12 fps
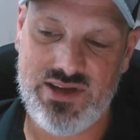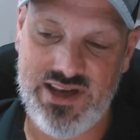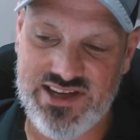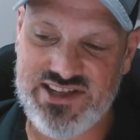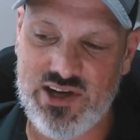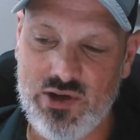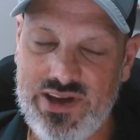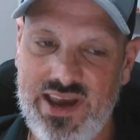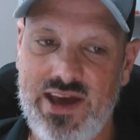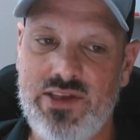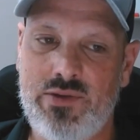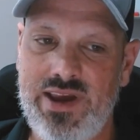intel
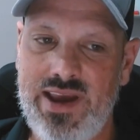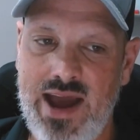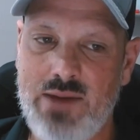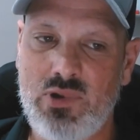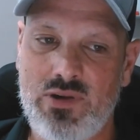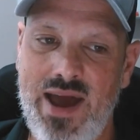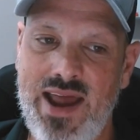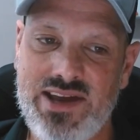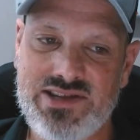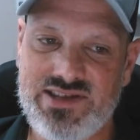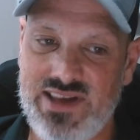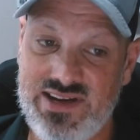gathering
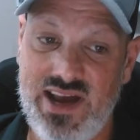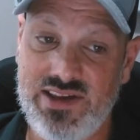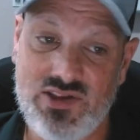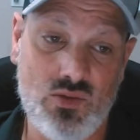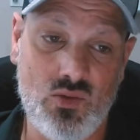apparatus the night